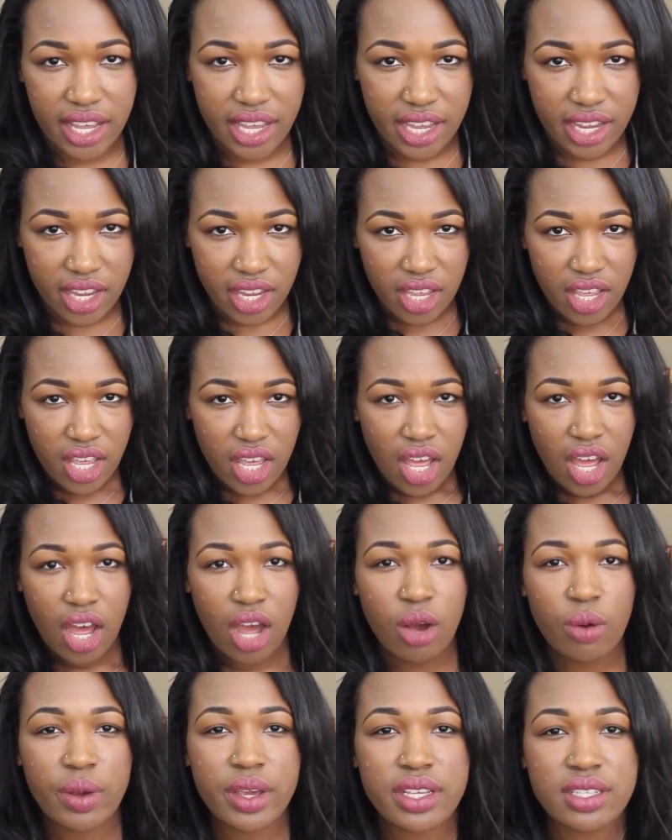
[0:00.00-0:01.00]
I
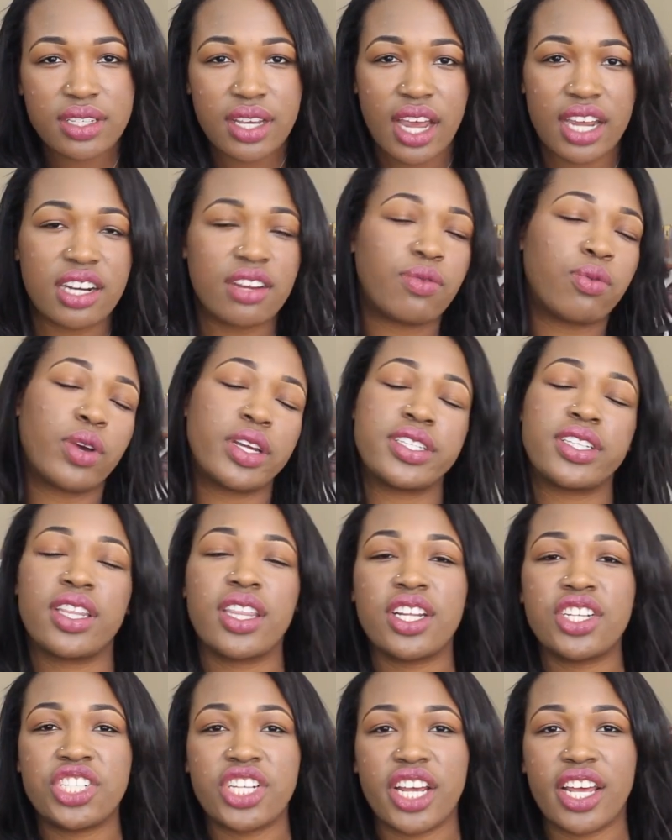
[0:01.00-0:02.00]
always kind of went to
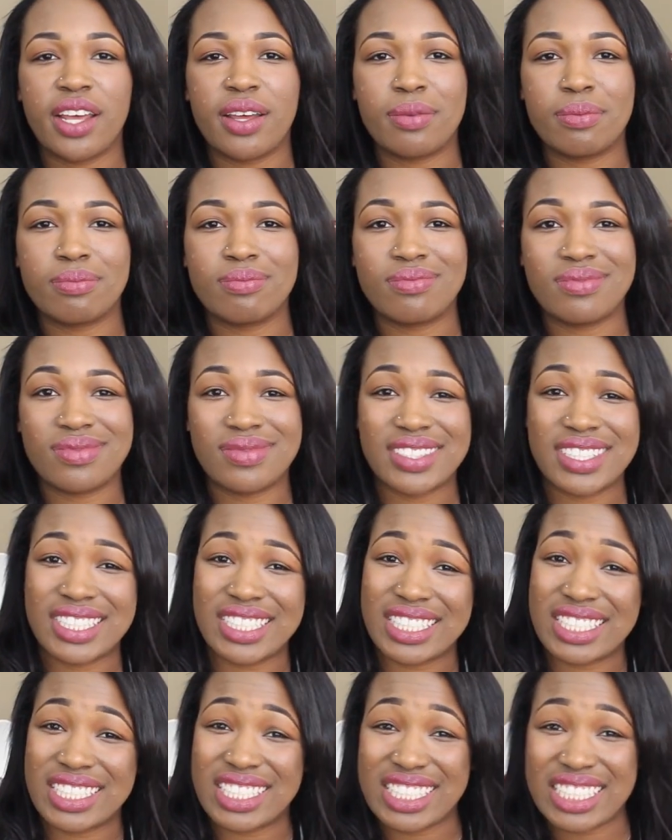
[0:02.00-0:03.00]
the gym
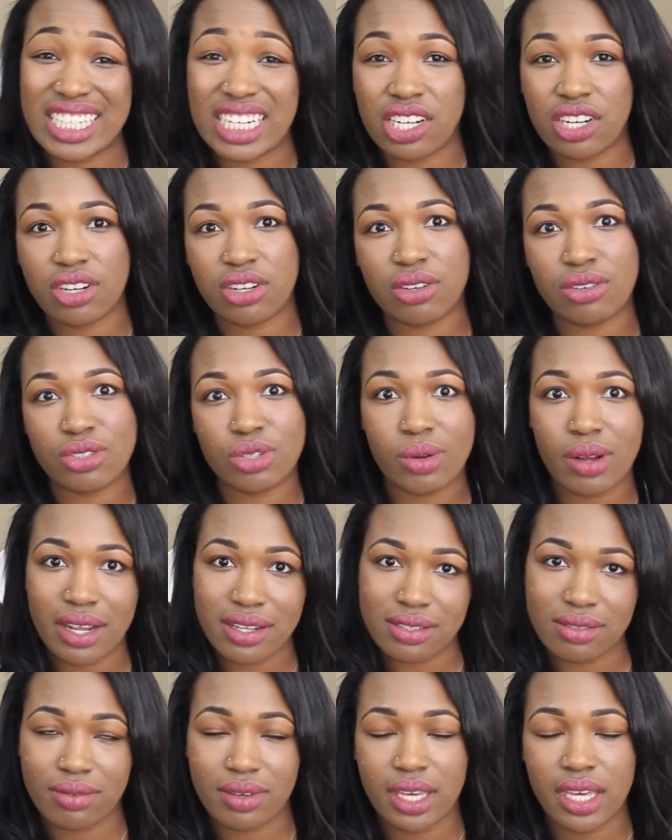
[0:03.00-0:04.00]
I don't know,
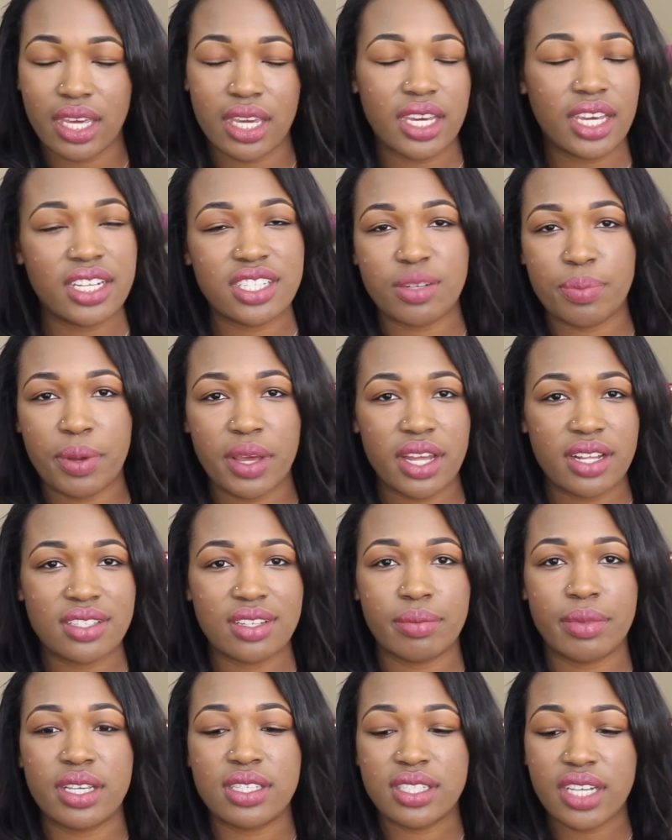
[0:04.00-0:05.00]
twice a week. It
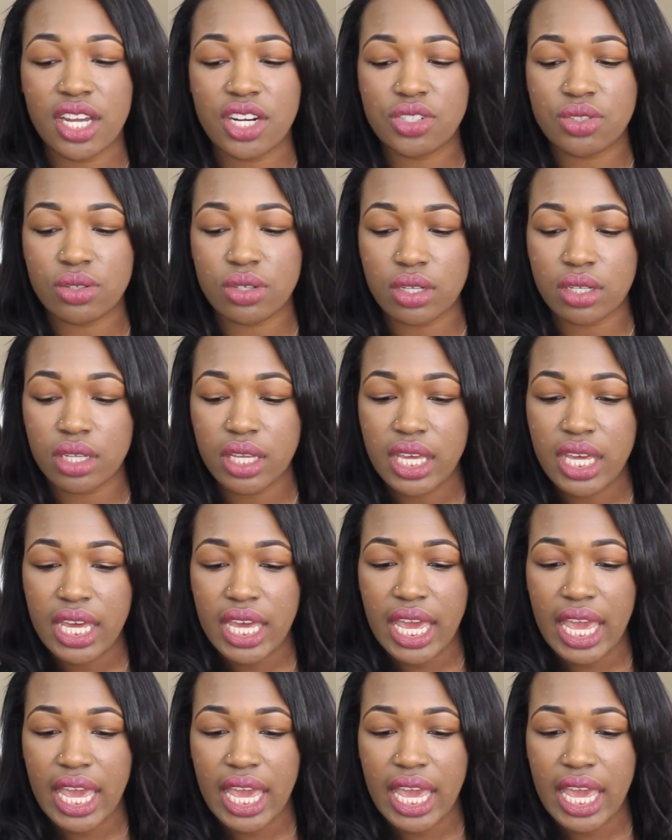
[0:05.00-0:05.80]
depends on my schedule.